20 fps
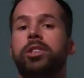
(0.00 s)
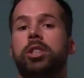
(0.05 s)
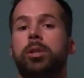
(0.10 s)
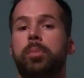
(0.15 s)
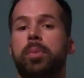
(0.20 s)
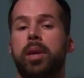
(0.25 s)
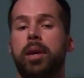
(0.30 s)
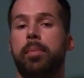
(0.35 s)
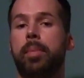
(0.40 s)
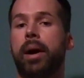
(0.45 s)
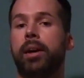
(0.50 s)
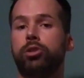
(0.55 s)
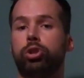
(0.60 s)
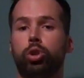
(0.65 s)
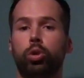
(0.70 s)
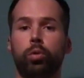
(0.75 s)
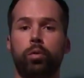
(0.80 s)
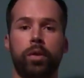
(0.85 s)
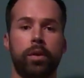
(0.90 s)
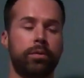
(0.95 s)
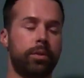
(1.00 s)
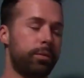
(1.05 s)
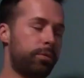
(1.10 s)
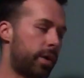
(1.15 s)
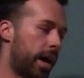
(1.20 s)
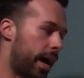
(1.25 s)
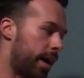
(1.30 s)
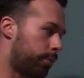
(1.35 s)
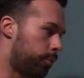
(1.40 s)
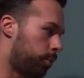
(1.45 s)
which would be about
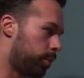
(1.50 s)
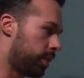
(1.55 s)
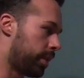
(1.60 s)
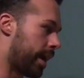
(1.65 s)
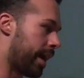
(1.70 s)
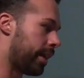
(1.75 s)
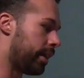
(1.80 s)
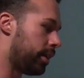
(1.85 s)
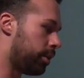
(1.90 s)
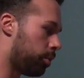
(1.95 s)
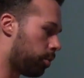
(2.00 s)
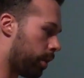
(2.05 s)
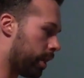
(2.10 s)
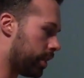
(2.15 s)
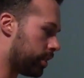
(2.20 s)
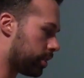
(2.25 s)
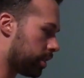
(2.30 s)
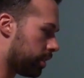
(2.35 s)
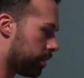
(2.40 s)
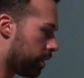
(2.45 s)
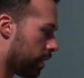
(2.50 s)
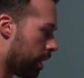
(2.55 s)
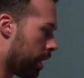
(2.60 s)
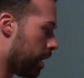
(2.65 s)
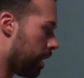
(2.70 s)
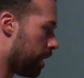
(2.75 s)
255 with that equation.